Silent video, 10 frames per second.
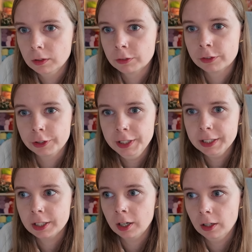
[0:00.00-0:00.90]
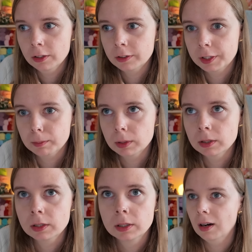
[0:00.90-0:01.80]
Free coloring
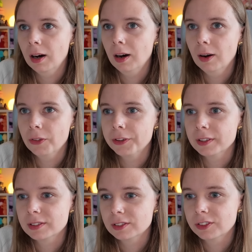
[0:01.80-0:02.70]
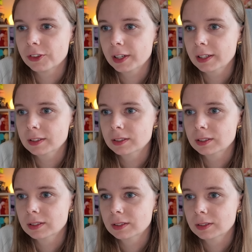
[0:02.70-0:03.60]
book. Oh, this is
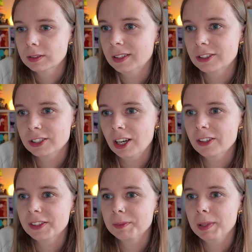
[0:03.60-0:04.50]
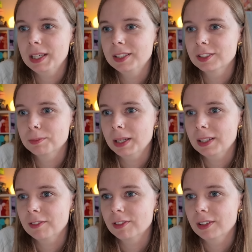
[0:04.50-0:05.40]
great. There's coloring pages
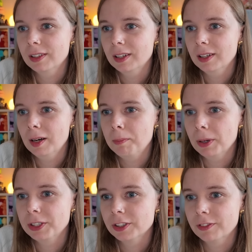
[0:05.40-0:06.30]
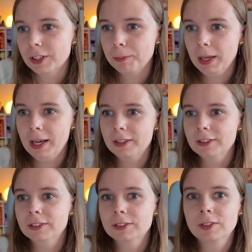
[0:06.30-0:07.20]
made of a bunch of their
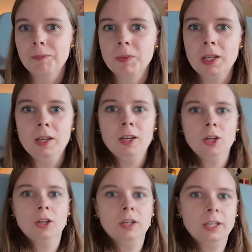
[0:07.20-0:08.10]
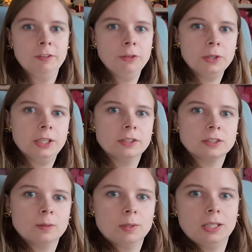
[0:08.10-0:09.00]
patterns. If you hear
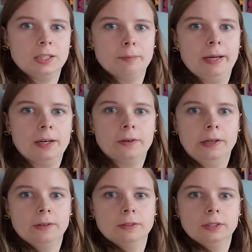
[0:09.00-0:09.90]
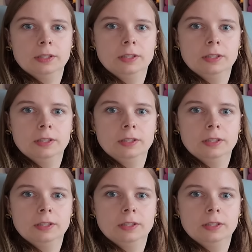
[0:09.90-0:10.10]
something in the background,